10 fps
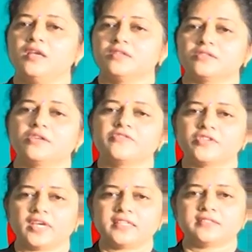So, now
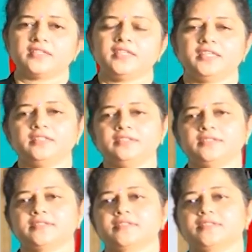you can see here,
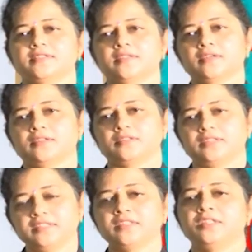
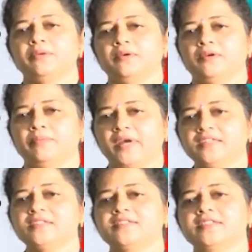these are the
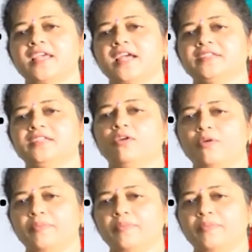metals reacting or